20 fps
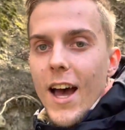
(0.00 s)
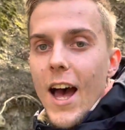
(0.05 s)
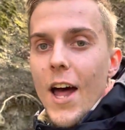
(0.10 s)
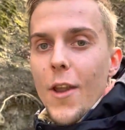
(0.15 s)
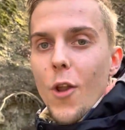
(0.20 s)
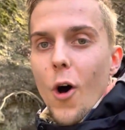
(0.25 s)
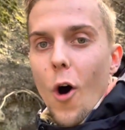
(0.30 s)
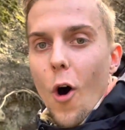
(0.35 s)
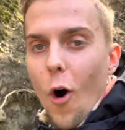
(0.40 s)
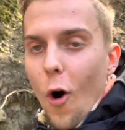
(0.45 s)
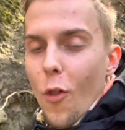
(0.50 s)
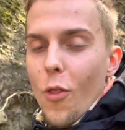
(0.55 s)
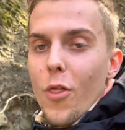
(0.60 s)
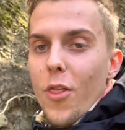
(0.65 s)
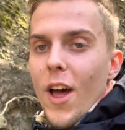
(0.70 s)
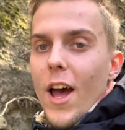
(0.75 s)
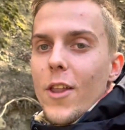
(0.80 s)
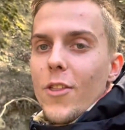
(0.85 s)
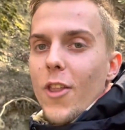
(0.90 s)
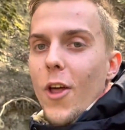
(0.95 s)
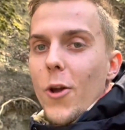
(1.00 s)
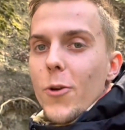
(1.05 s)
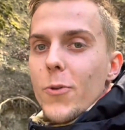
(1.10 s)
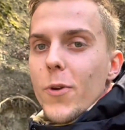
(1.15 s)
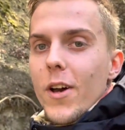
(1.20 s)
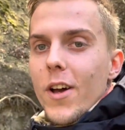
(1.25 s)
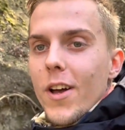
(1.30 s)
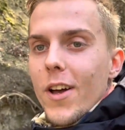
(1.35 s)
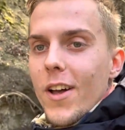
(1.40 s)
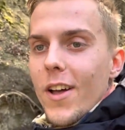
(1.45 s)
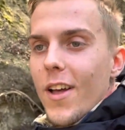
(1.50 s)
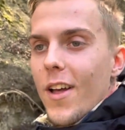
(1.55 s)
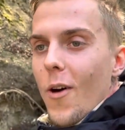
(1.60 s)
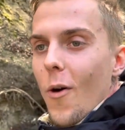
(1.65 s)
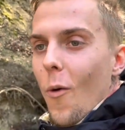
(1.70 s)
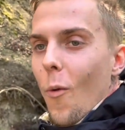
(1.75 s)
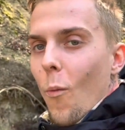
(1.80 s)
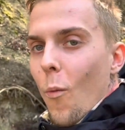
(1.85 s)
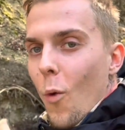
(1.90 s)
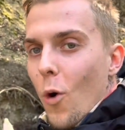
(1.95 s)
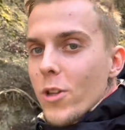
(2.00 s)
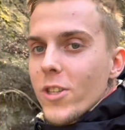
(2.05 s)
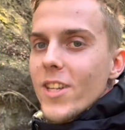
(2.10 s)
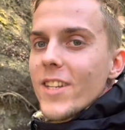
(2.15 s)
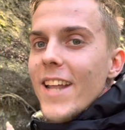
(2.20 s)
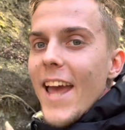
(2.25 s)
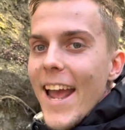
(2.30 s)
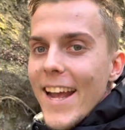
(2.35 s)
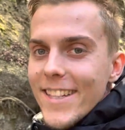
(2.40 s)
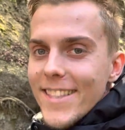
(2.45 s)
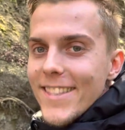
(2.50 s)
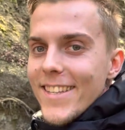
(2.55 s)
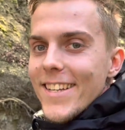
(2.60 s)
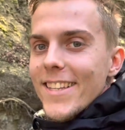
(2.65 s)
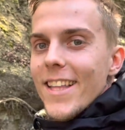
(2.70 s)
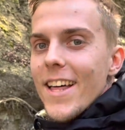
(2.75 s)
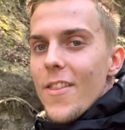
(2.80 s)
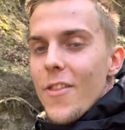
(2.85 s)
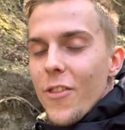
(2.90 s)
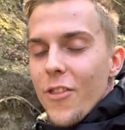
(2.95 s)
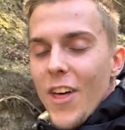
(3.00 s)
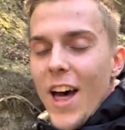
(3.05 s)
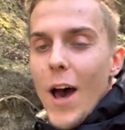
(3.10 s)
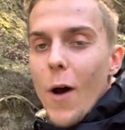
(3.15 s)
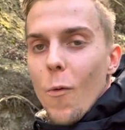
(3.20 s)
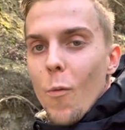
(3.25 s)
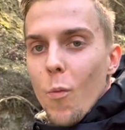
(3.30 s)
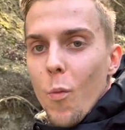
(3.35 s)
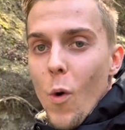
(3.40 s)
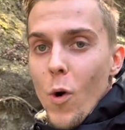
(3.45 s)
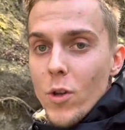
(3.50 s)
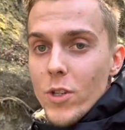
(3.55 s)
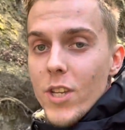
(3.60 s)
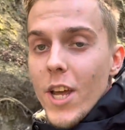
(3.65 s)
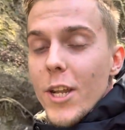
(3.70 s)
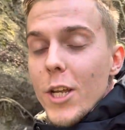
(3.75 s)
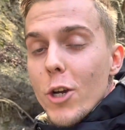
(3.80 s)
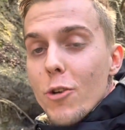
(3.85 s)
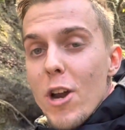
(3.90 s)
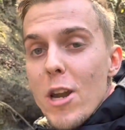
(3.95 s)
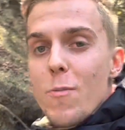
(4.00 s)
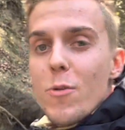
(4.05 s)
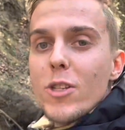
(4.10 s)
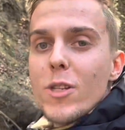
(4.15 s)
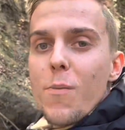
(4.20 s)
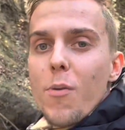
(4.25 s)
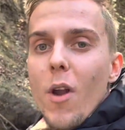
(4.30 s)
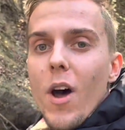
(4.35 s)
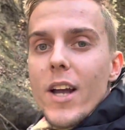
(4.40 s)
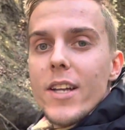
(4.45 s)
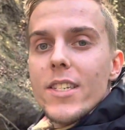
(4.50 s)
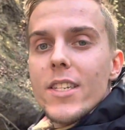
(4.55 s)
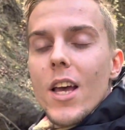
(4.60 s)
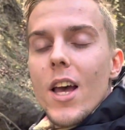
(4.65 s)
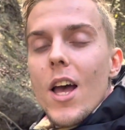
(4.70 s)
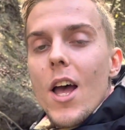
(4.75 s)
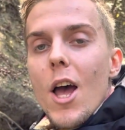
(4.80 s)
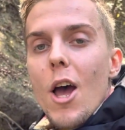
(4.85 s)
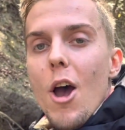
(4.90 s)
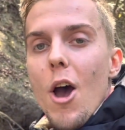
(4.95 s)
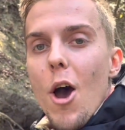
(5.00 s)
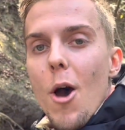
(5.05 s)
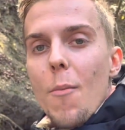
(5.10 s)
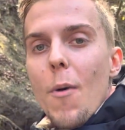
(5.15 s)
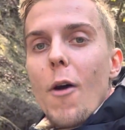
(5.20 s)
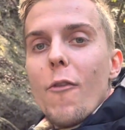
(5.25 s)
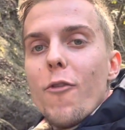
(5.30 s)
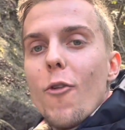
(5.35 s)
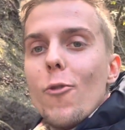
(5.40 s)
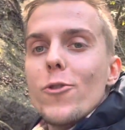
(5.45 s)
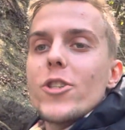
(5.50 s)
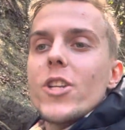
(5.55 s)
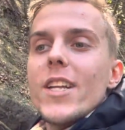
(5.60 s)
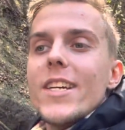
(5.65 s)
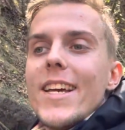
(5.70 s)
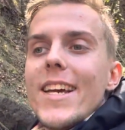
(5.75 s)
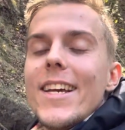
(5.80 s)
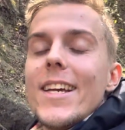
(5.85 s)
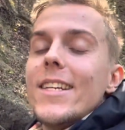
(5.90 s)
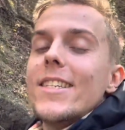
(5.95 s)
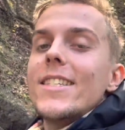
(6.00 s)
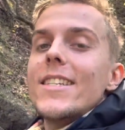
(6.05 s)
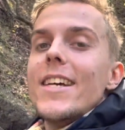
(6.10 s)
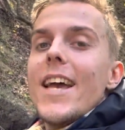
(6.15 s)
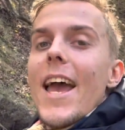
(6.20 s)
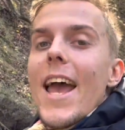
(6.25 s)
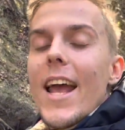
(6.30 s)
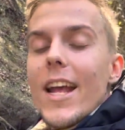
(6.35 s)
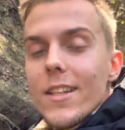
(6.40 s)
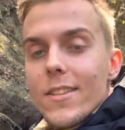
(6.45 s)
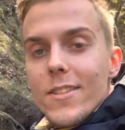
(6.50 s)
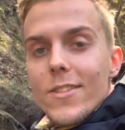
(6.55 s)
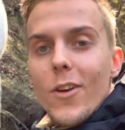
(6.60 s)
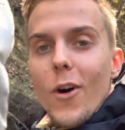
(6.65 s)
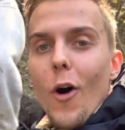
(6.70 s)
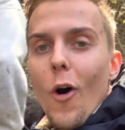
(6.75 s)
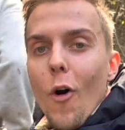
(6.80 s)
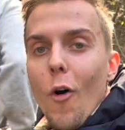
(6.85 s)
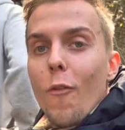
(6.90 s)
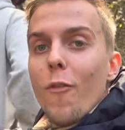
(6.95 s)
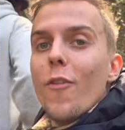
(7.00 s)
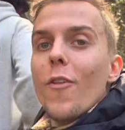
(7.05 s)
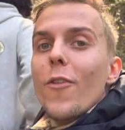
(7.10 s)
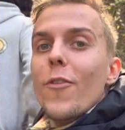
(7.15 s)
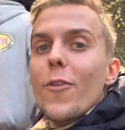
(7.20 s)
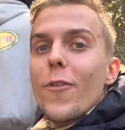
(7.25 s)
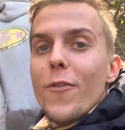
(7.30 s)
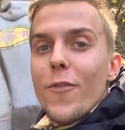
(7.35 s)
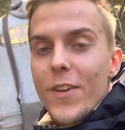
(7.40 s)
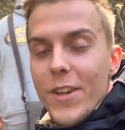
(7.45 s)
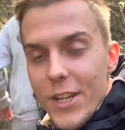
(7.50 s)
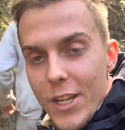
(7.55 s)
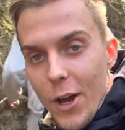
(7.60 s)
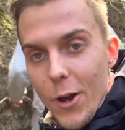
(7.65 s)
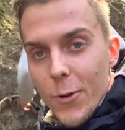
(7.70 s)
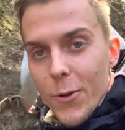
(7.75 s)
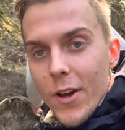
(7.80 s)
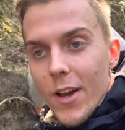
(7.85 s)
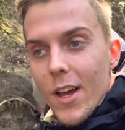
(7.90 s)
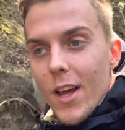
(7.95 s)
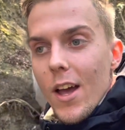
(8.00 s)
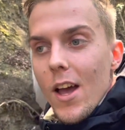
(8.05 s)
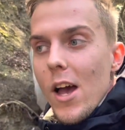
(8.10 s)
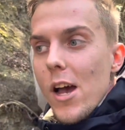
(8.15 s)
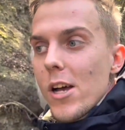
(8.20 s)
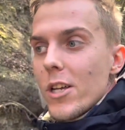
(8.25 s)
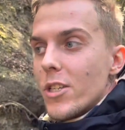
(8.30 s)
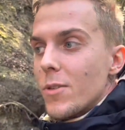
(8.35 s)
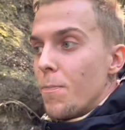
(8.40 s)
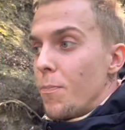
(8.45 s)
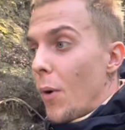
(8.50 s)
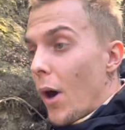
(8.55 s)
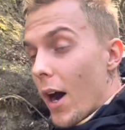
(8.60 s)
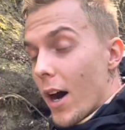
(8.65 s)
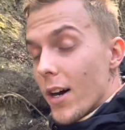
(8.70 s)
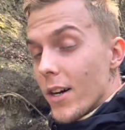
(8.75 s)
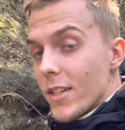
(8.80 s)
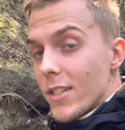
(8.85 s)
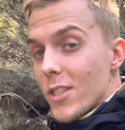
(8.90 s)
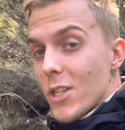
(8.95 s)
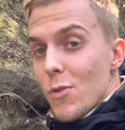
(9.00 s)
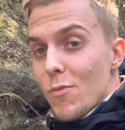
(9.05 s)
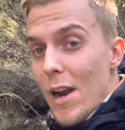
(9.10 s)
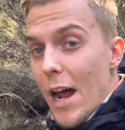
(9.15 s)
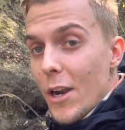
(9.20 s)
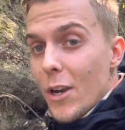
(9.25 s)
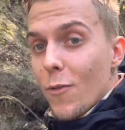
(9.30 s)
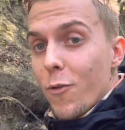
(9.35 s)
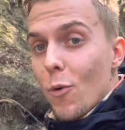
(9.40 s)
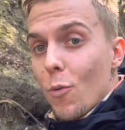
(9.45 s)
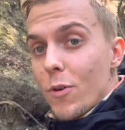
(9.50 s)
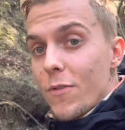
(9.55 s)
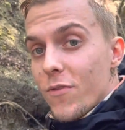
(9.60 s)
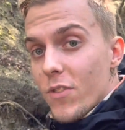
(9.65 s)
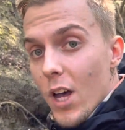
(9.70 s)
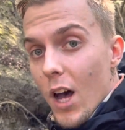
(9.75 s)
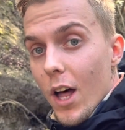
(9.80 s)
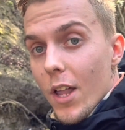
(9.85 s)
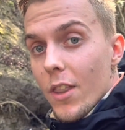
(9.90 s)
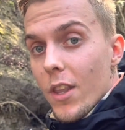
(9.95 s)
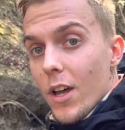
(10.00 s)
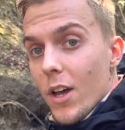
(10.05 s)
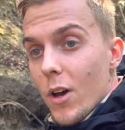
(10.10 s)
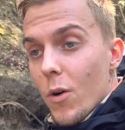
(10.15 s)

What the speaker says: and on that note, what an ending that was. An incredible surprise, but unfortunately it is the end of the video. But to round off what we've done